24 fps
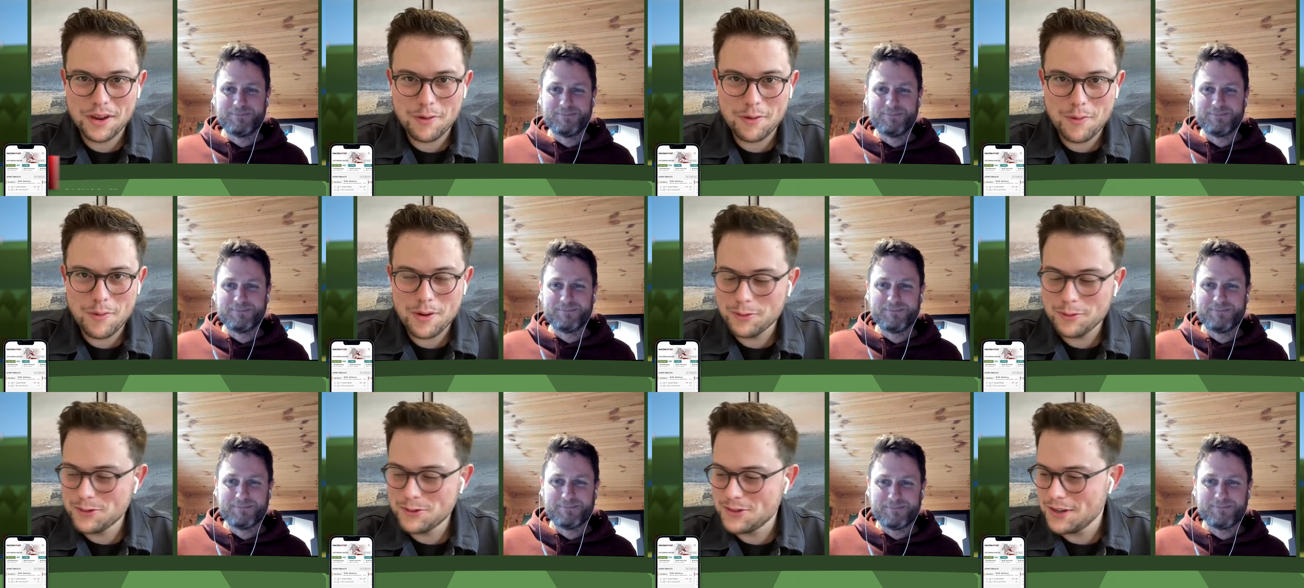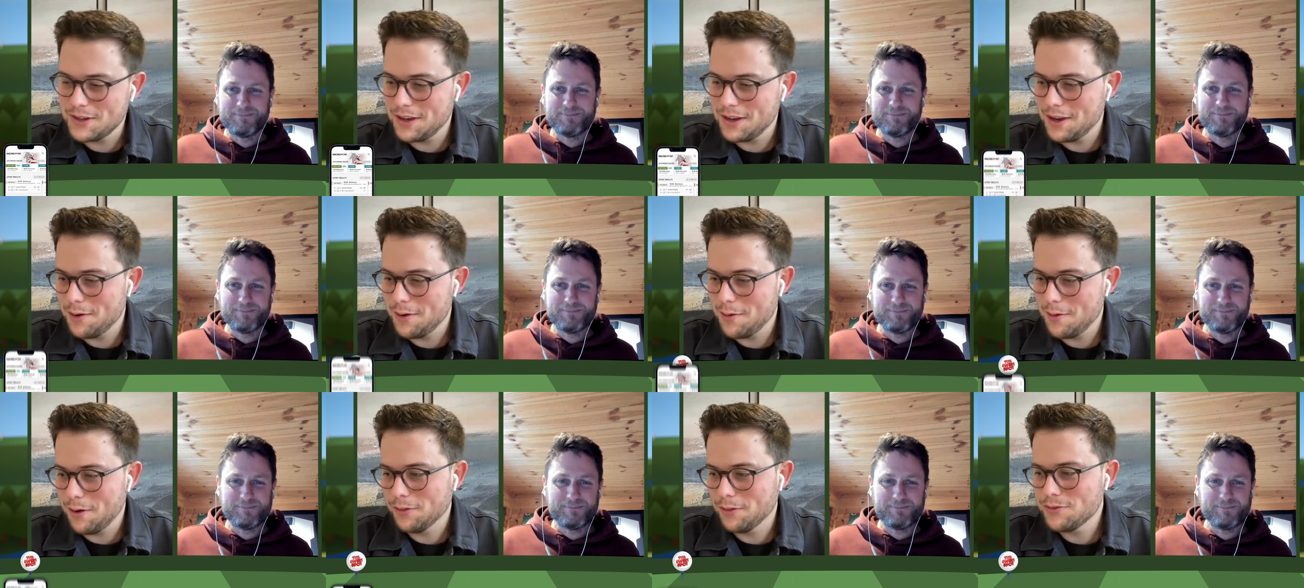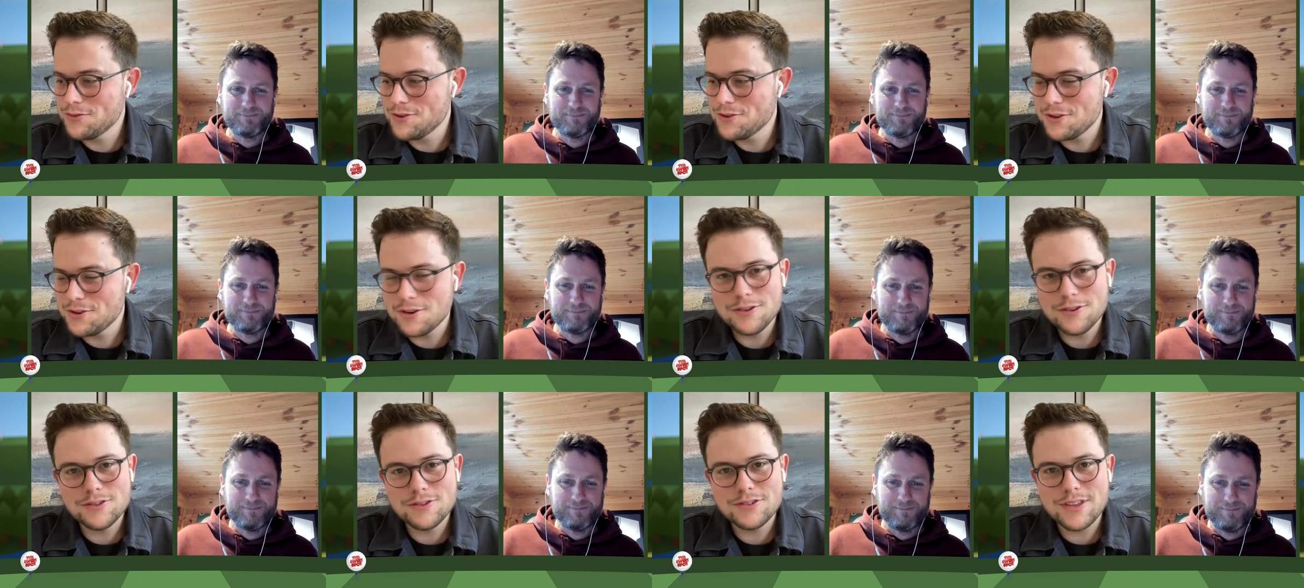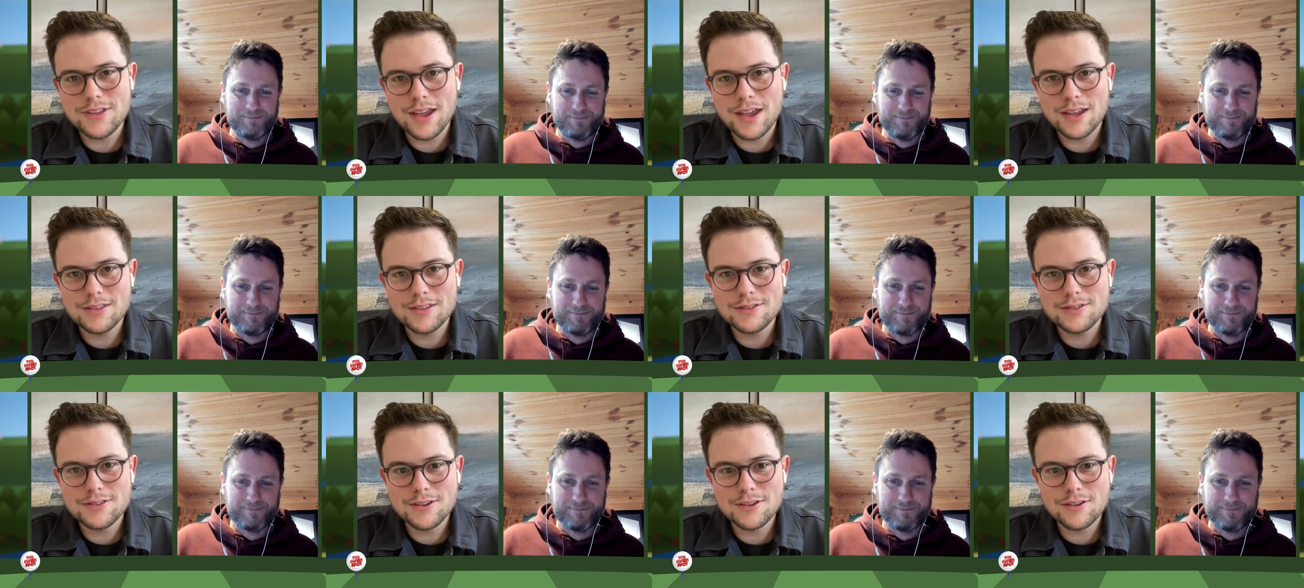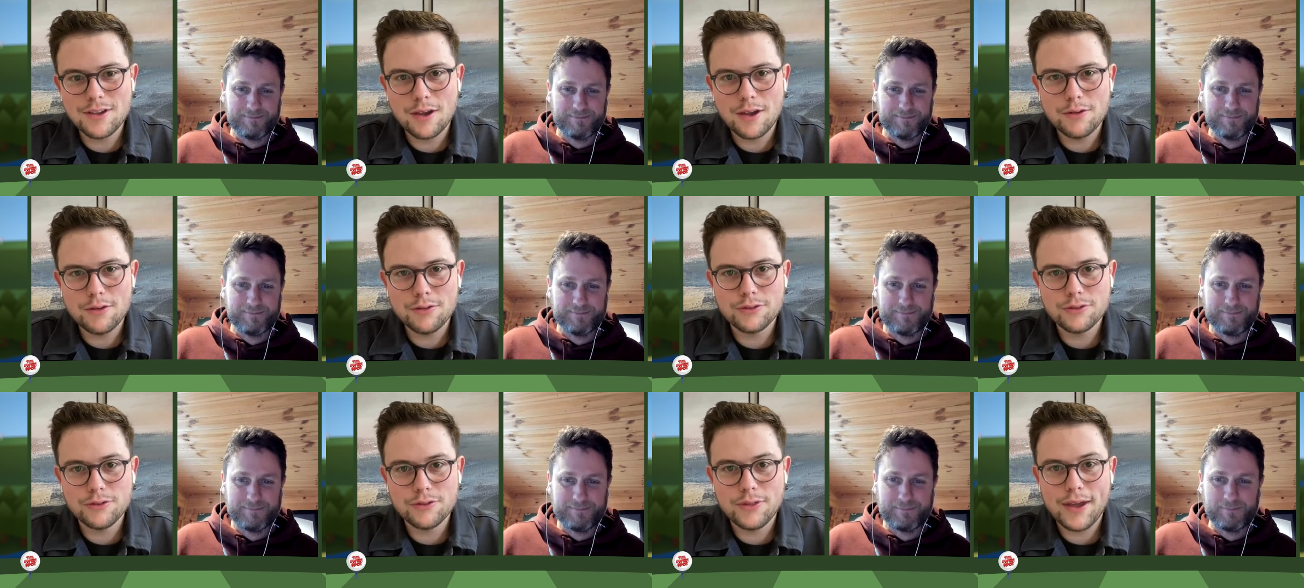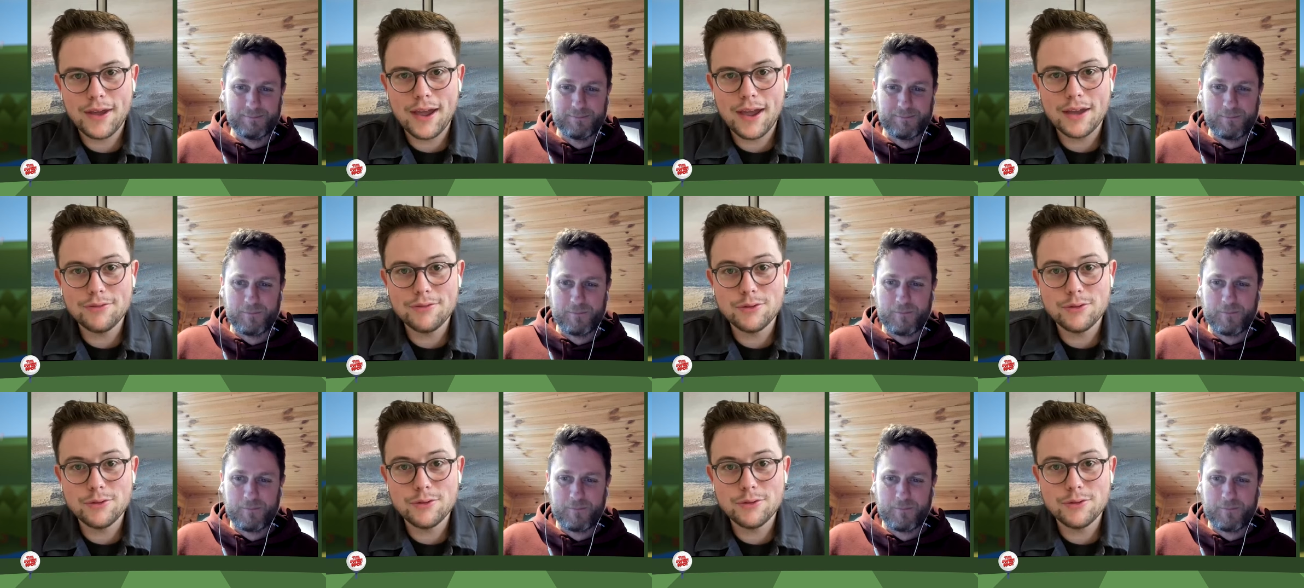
Speaker 1: week. We will see you on Tuesday to go through that.